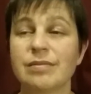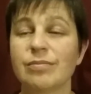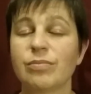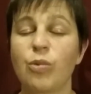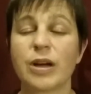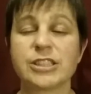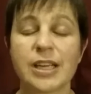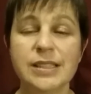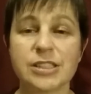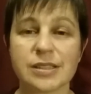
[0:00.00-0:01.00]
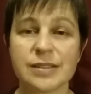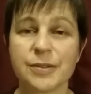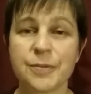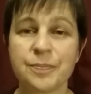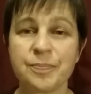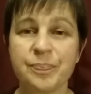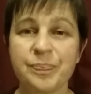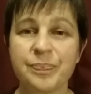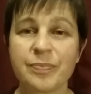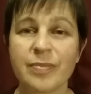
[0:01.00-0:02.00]
why change it?
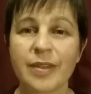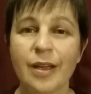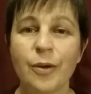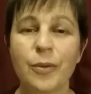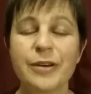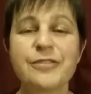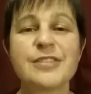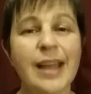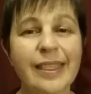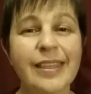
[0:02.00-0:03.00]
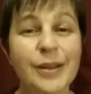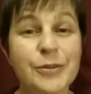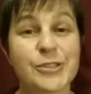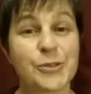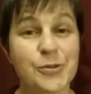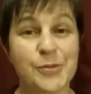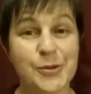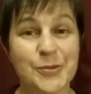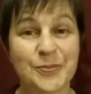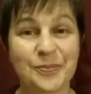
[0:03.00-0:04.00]
What if nothing was normal?